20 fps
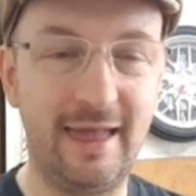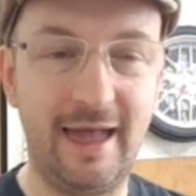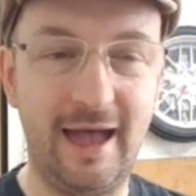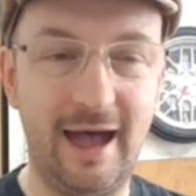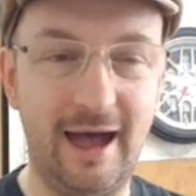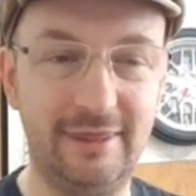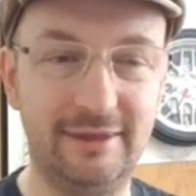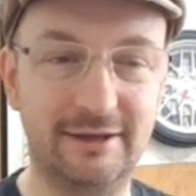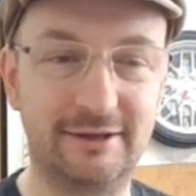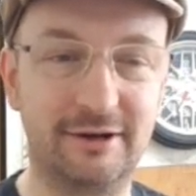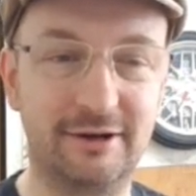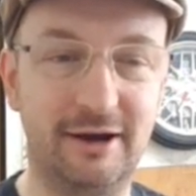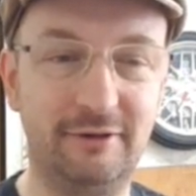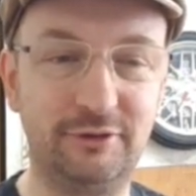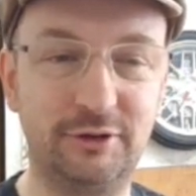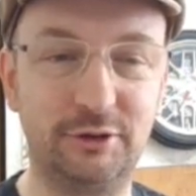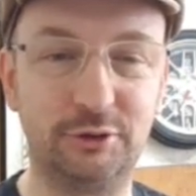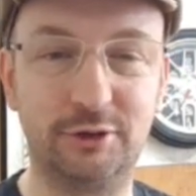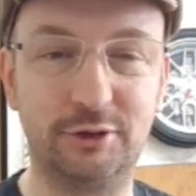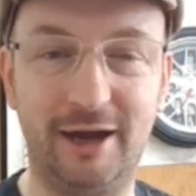And the
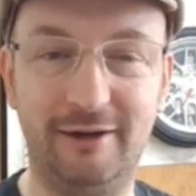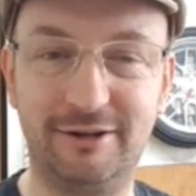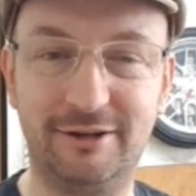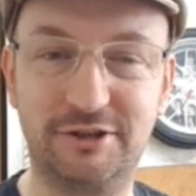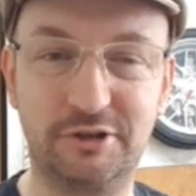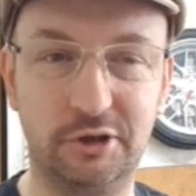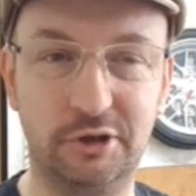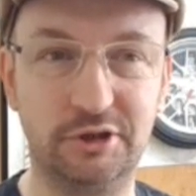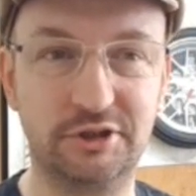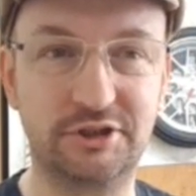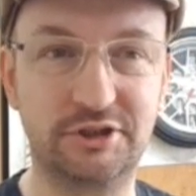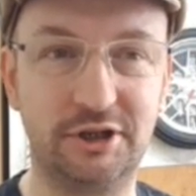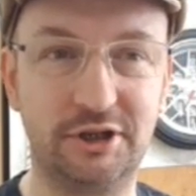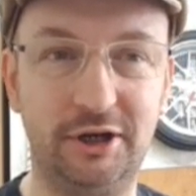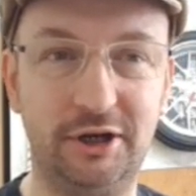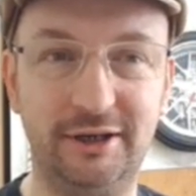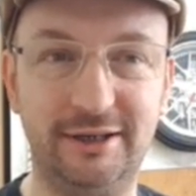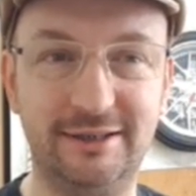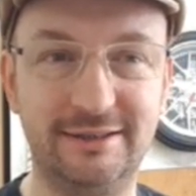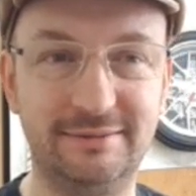graphical character on the
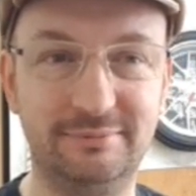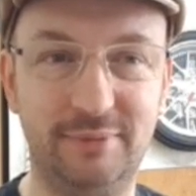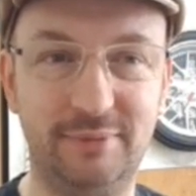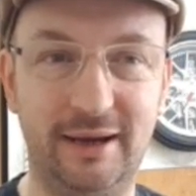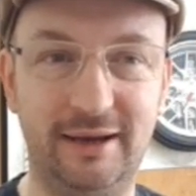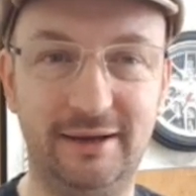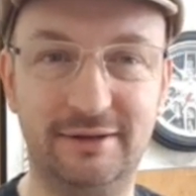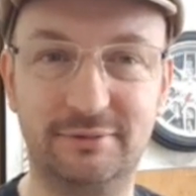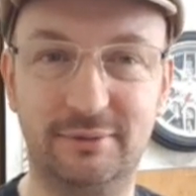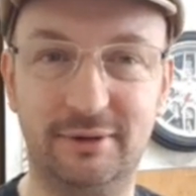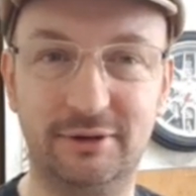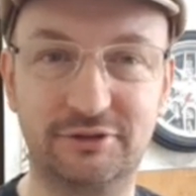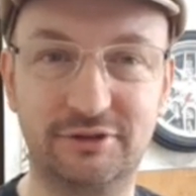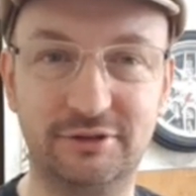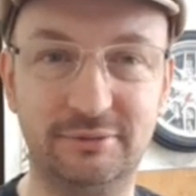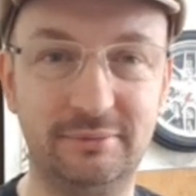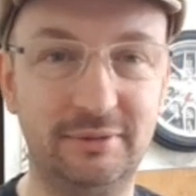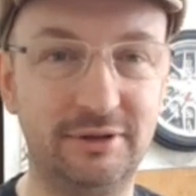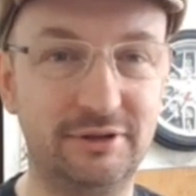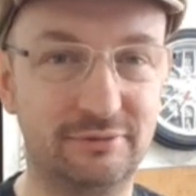side isn't bad as well.
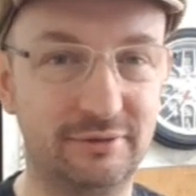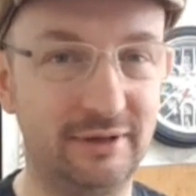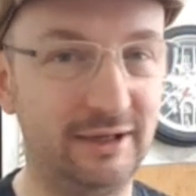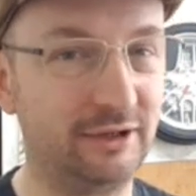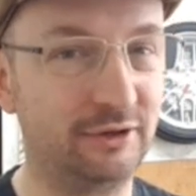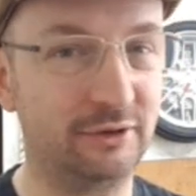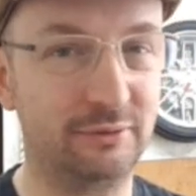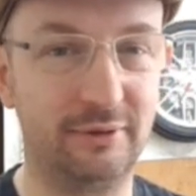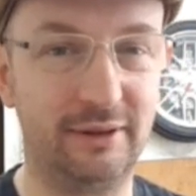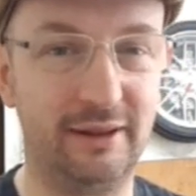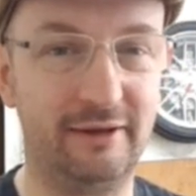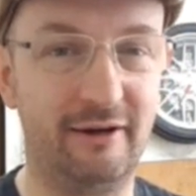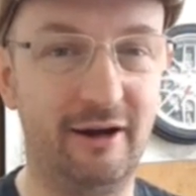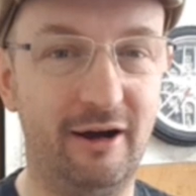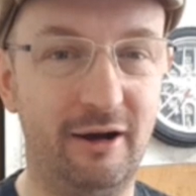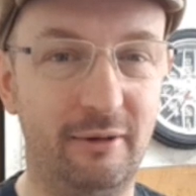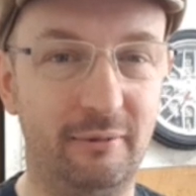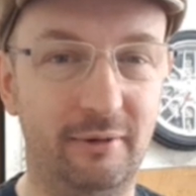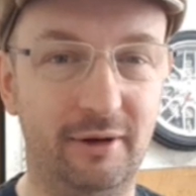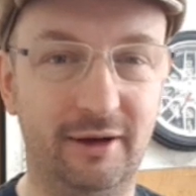Somebody's really good with their
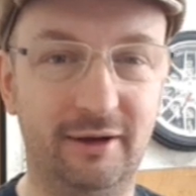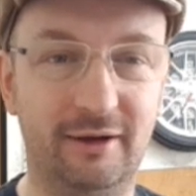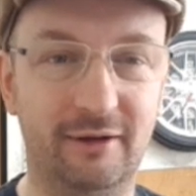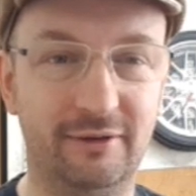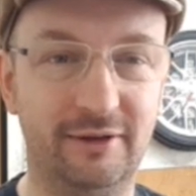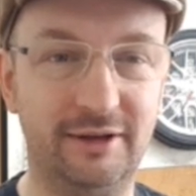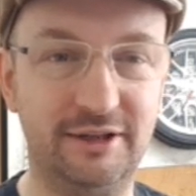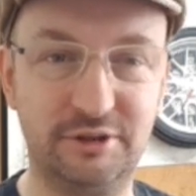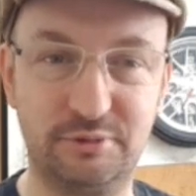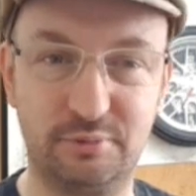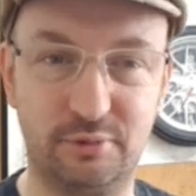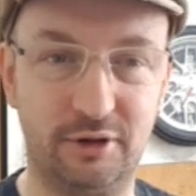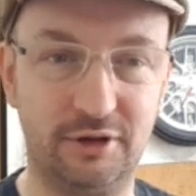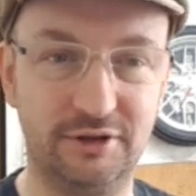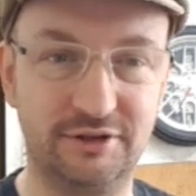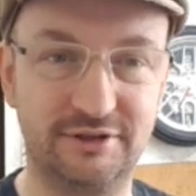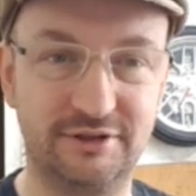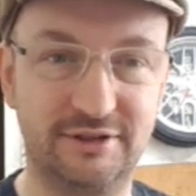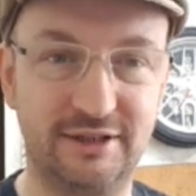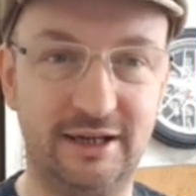artwork on these
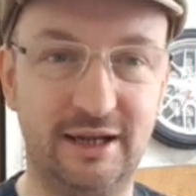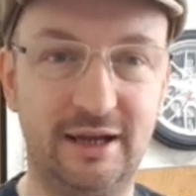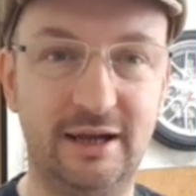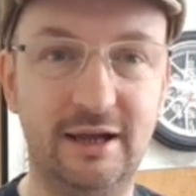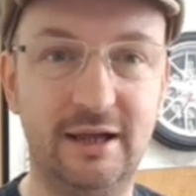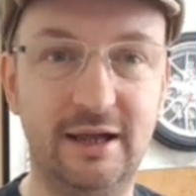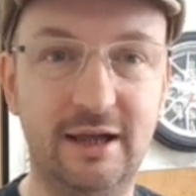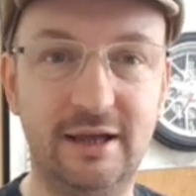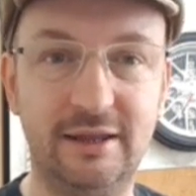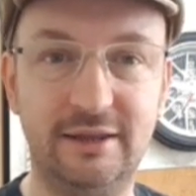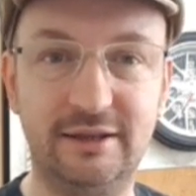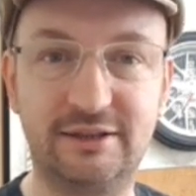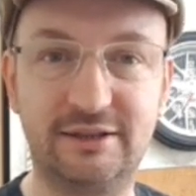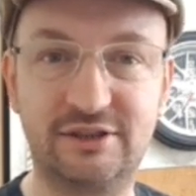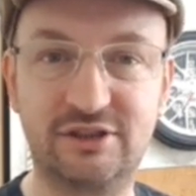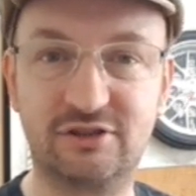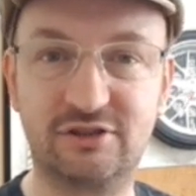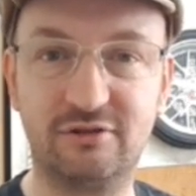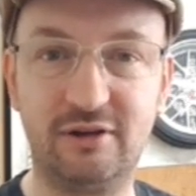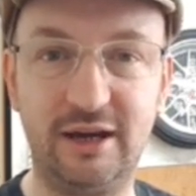sprites, I tell you. The
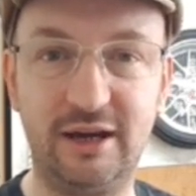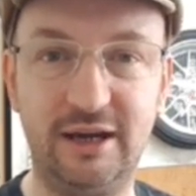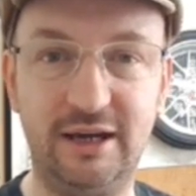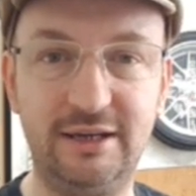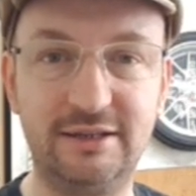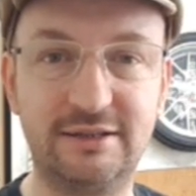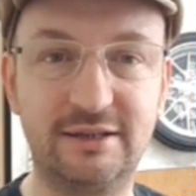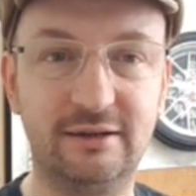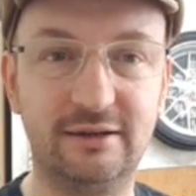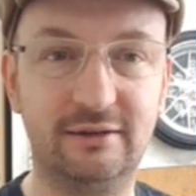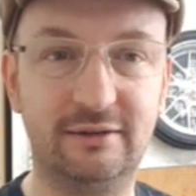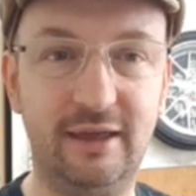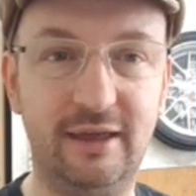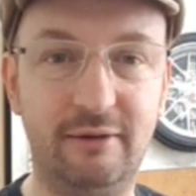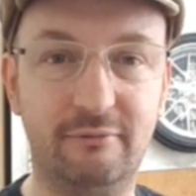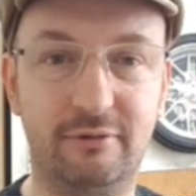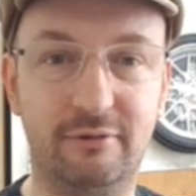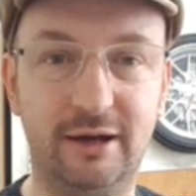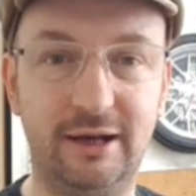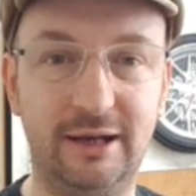screens,
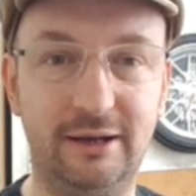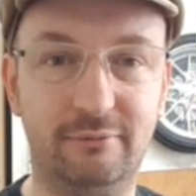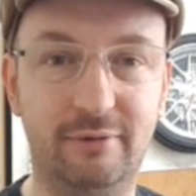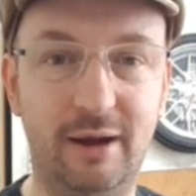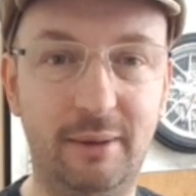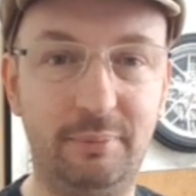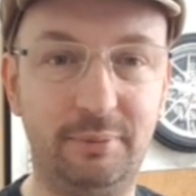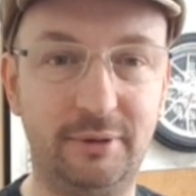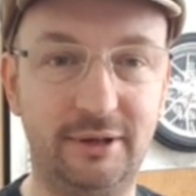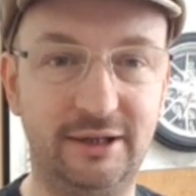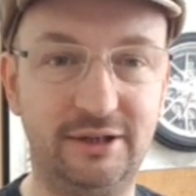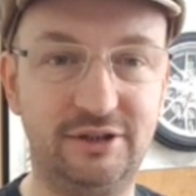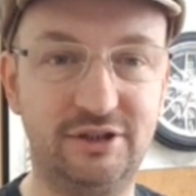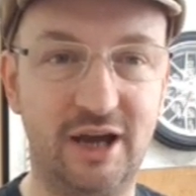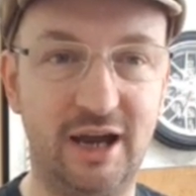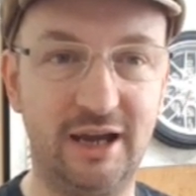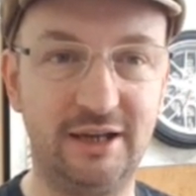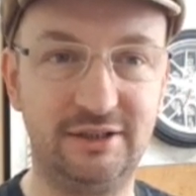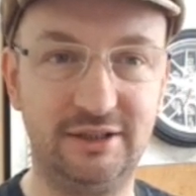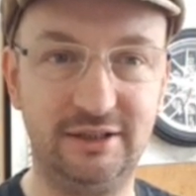they're really rapidly
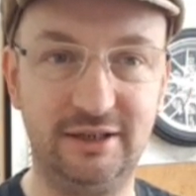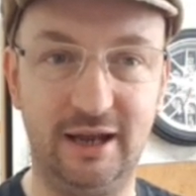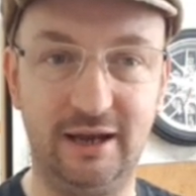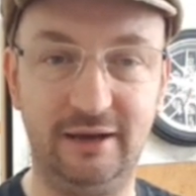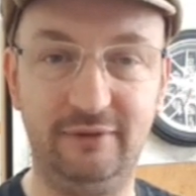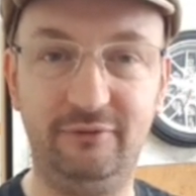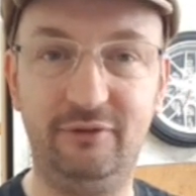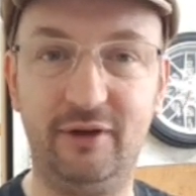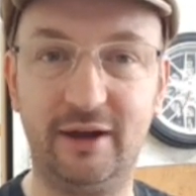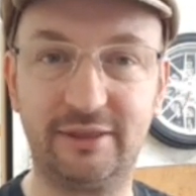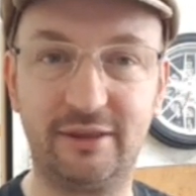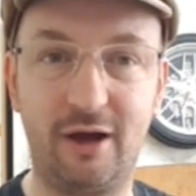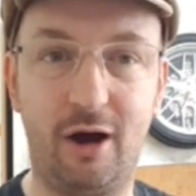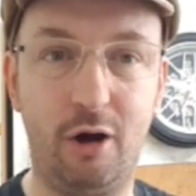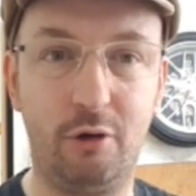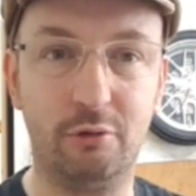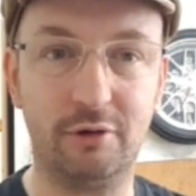changing, and in fact the whole